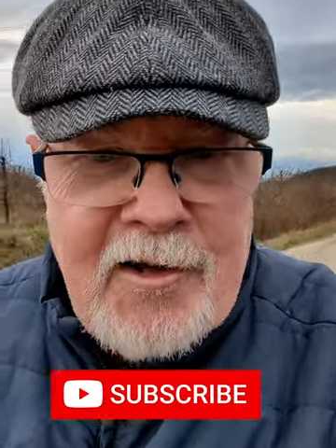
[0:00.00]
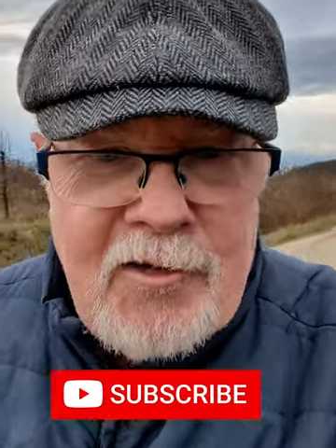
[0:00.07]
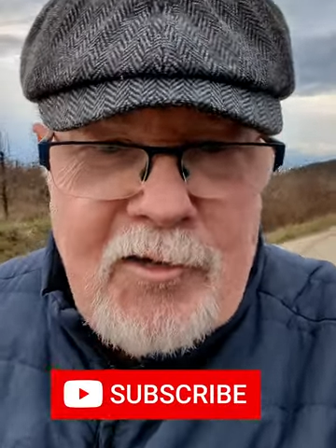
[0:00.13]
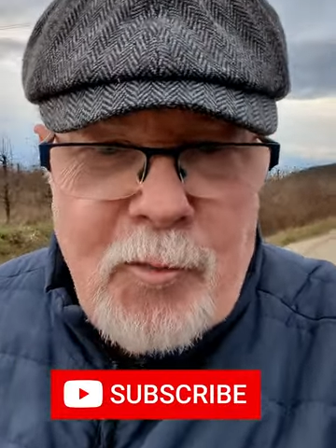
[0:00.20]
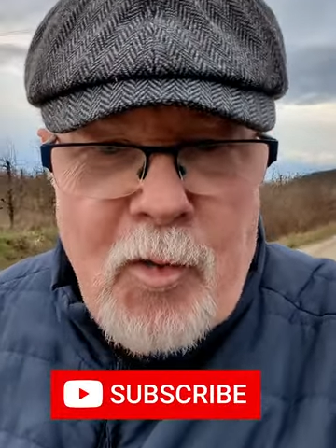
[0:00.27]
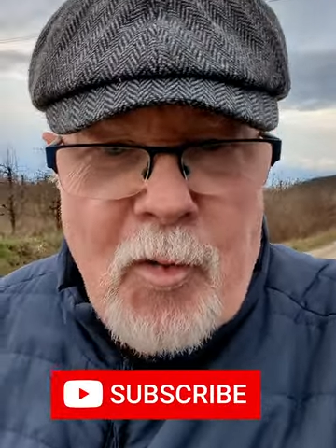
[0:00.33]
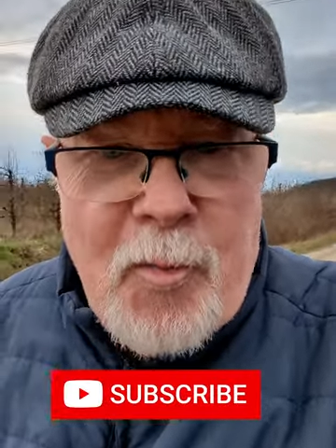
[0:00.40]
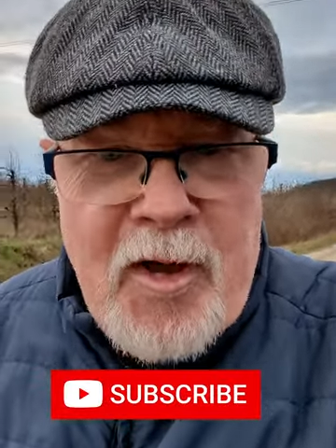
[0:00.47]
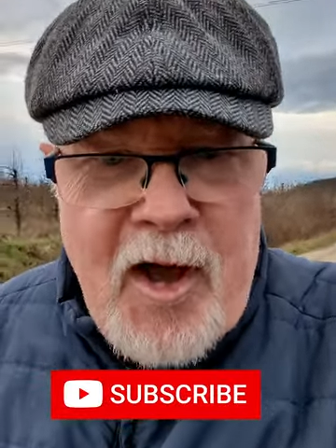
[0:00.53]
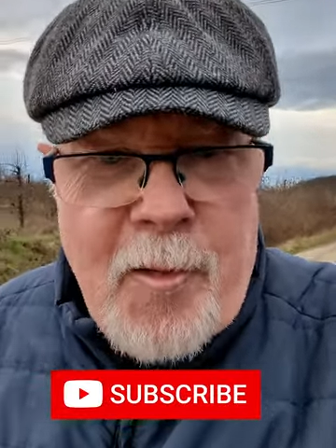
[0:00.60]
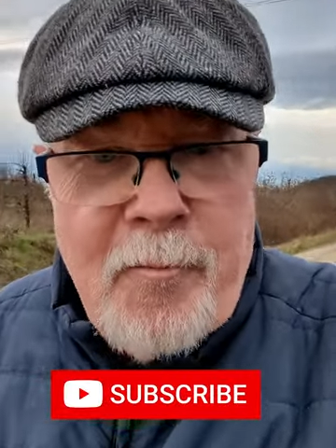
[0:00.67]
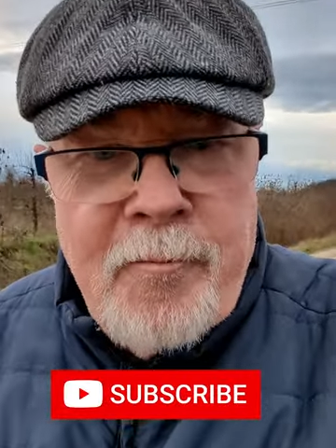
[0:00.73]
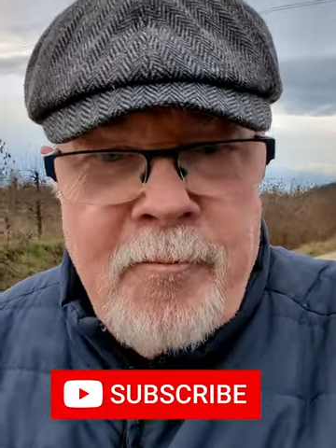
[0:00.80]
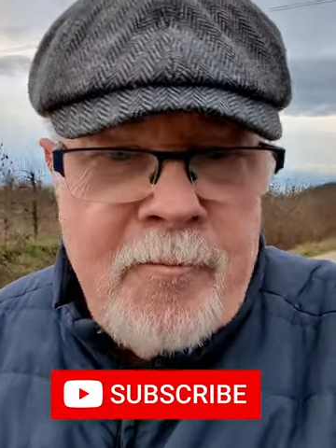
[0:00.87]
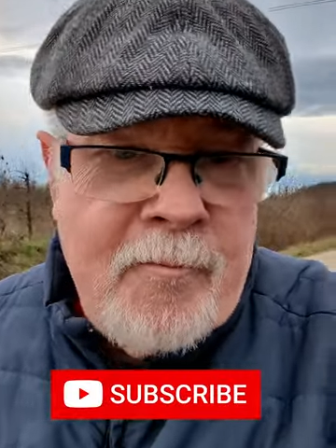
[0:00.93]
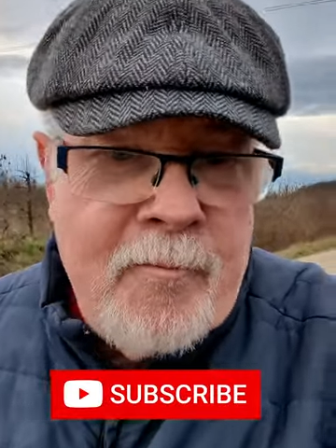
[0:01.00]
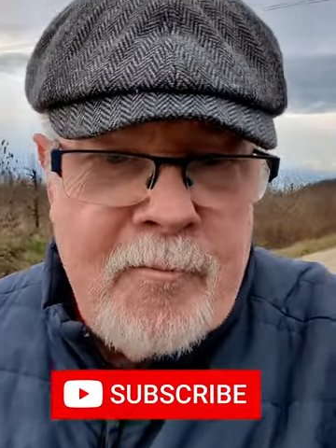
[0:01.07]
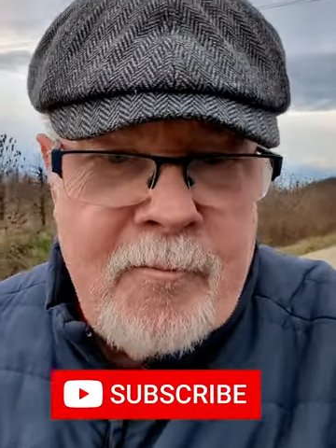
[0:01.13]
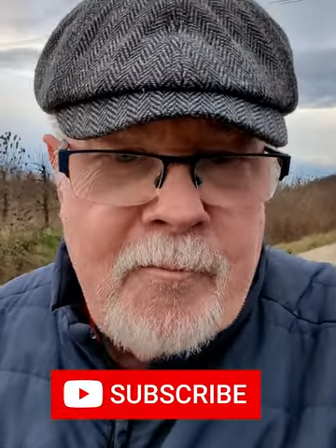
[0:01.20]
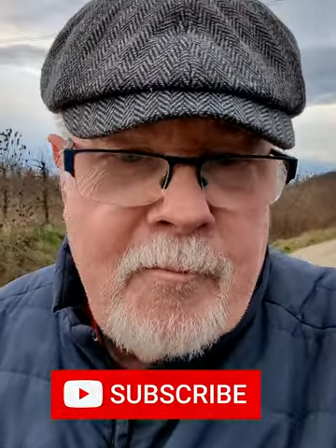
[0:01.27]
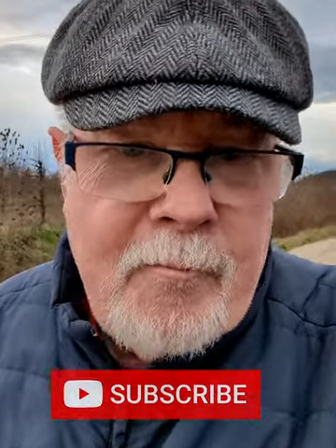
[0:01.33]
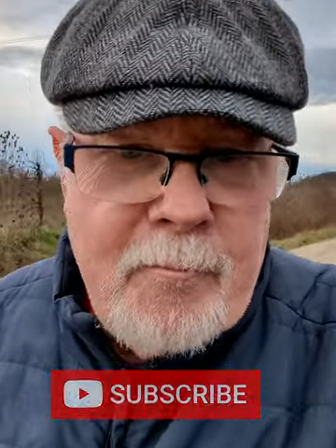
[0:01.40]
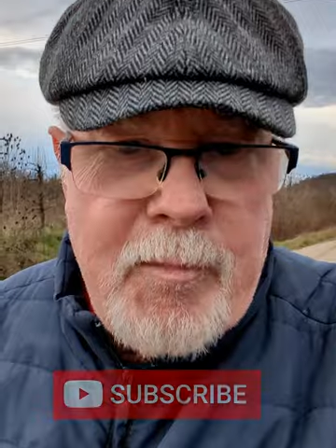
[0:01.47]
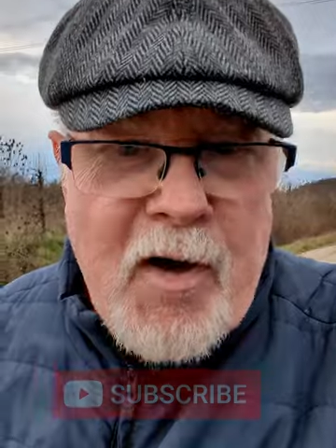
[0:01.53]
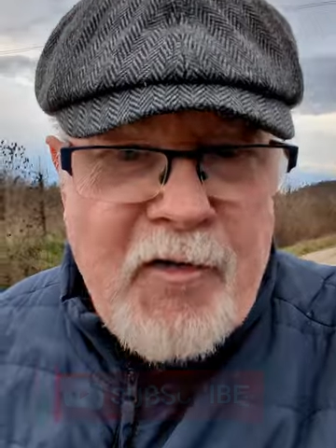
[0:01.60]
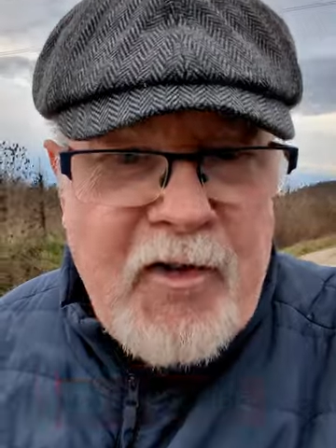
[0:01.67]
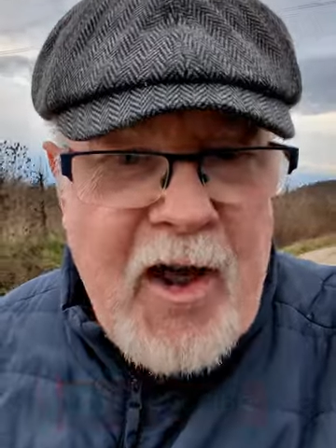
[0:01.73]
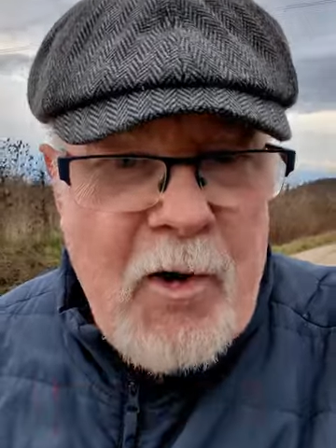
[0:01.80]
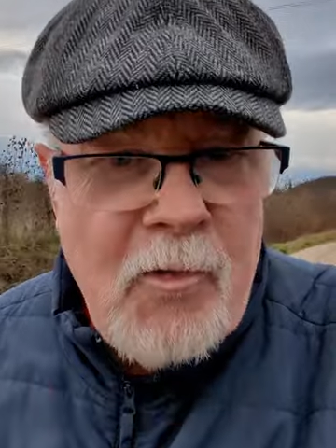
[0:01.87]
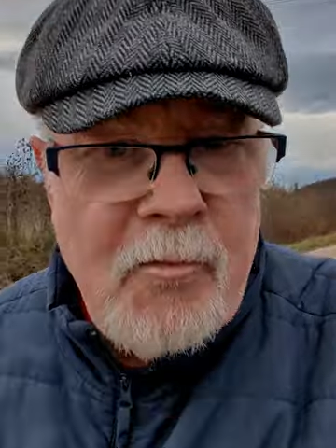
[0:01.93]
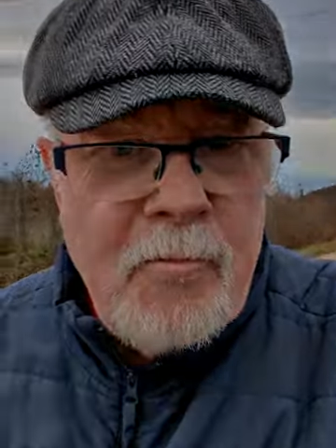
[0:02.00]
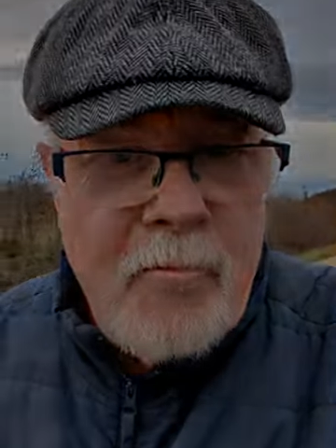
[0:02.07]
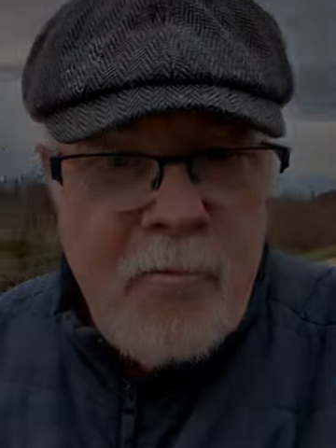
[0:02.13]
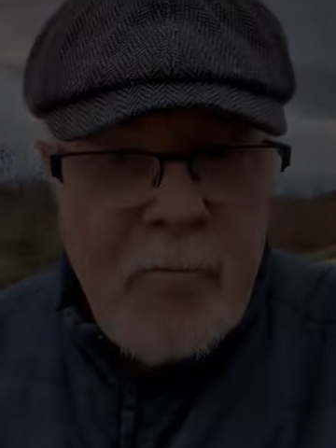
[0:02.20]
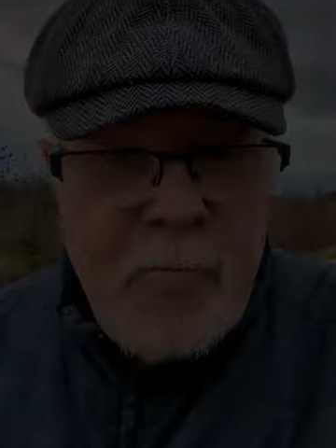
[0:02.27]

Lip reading: to warm me up. Bye for now.